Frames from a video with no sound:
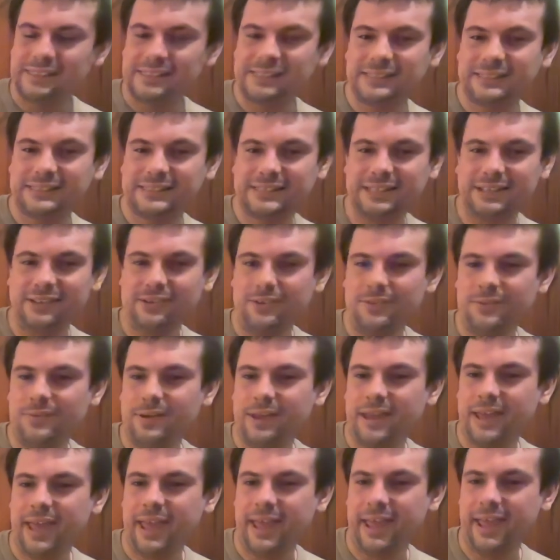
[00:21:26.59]
so
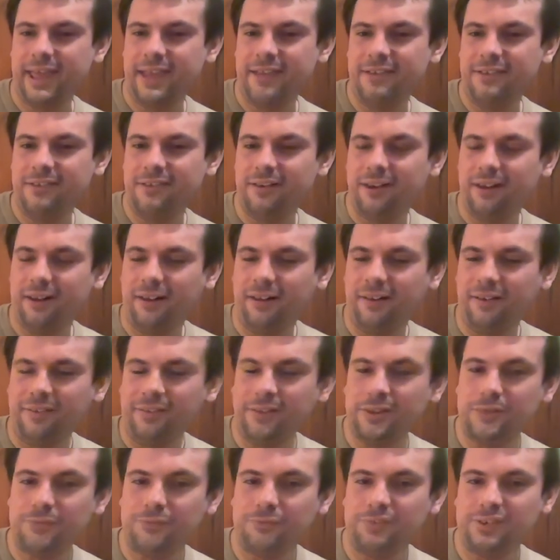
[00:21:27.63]
here are
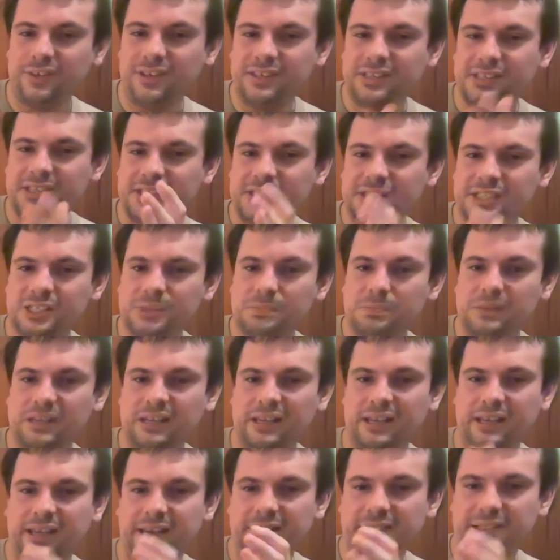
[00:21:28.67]
the figures
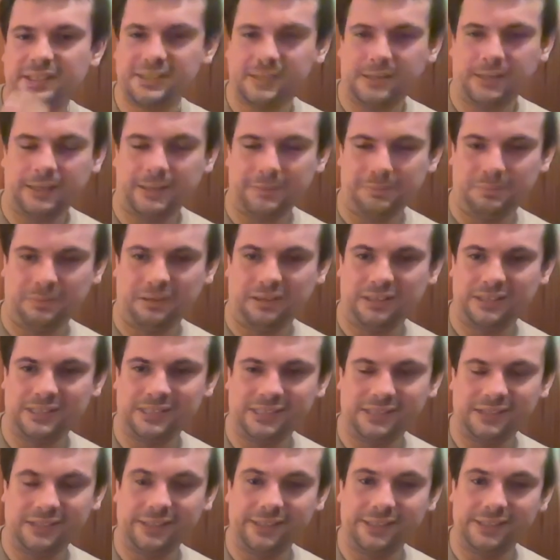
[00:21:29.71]
displayed side by
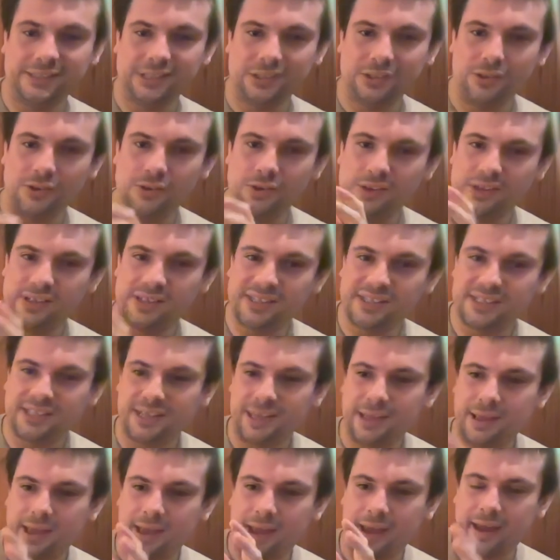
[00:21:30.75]
side, so you can
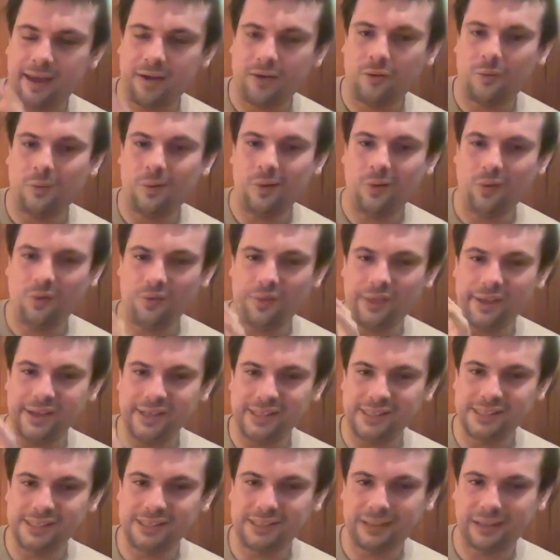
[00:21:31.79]
see how well they
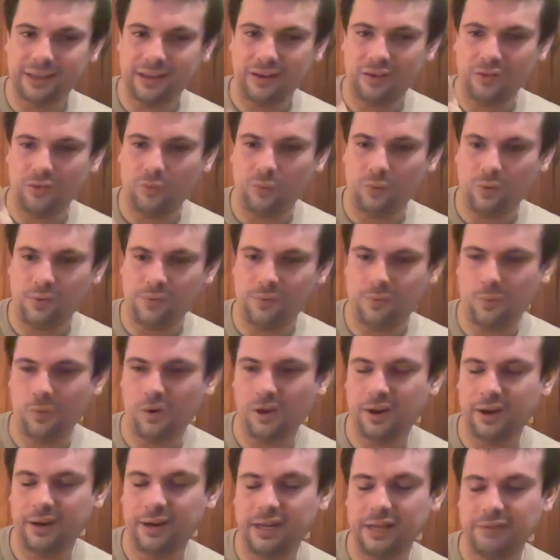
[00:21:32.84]
scale with
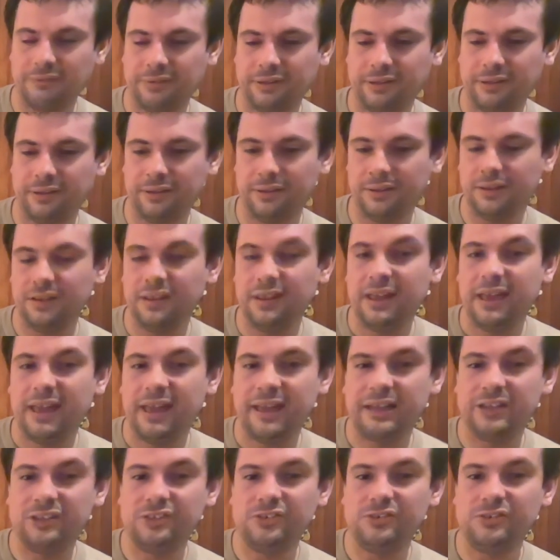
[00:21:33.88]
one another.
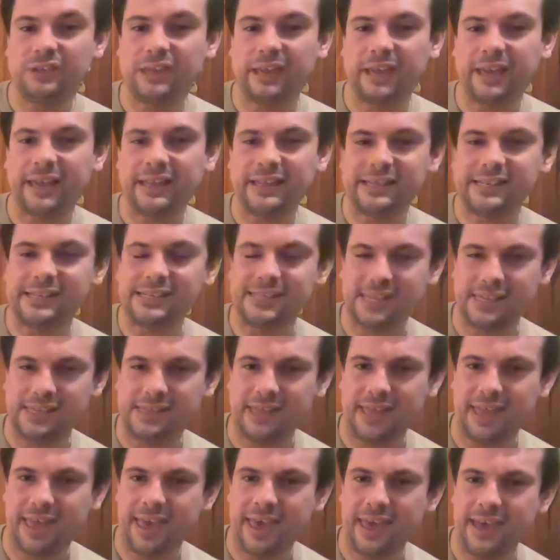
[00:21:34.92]
And you can see
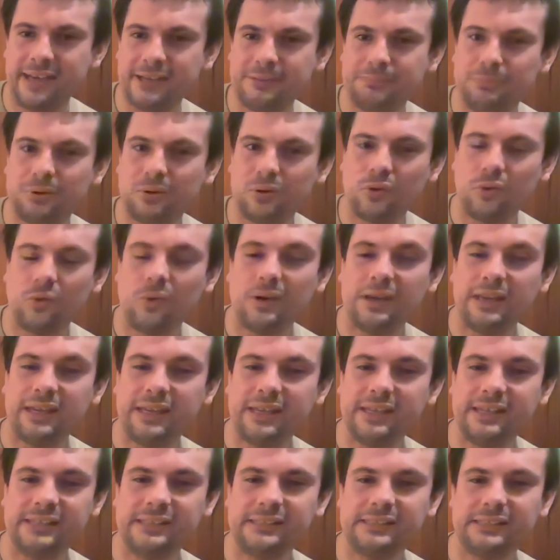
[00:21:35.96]
that Headpool
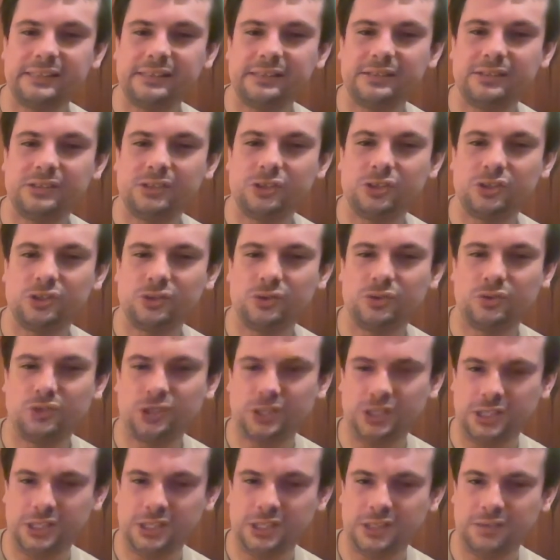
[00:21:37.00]
is the
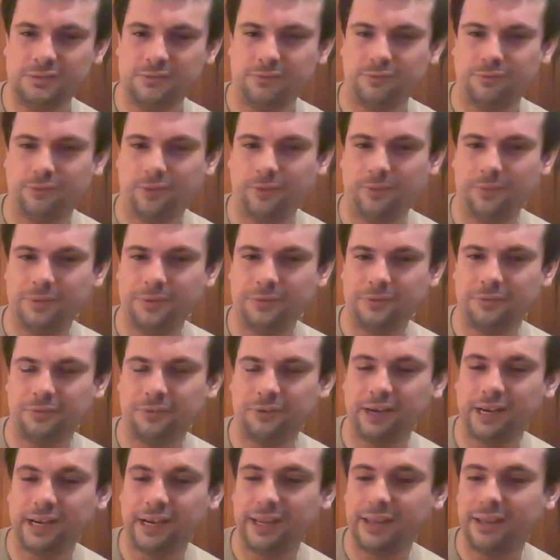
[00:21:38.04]
shortest from the
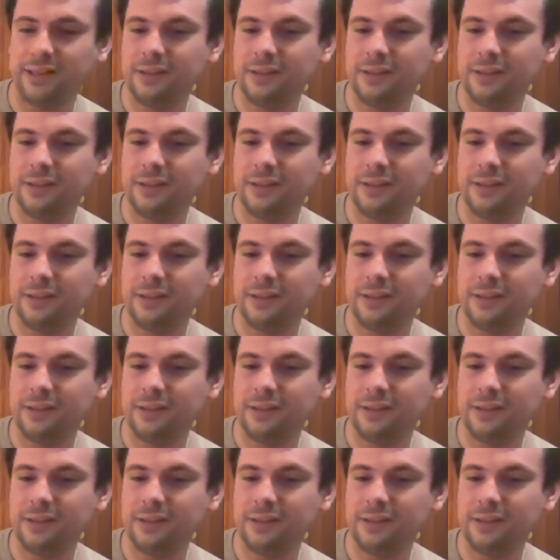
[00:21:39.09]
three.